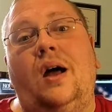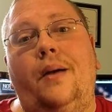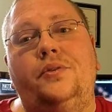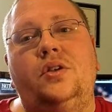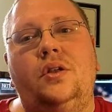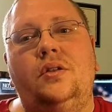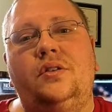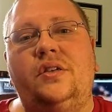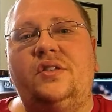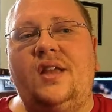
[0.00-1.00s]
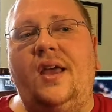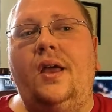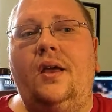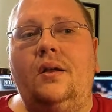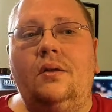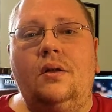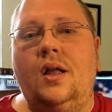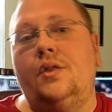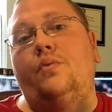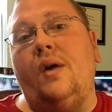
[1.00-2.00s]
option to stay
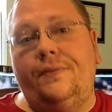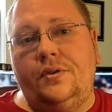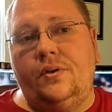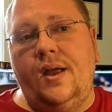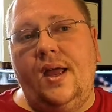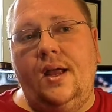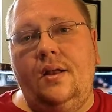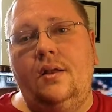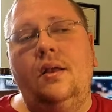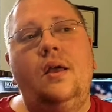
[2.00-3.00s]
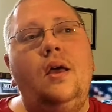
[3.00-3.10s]
in the rough terrain,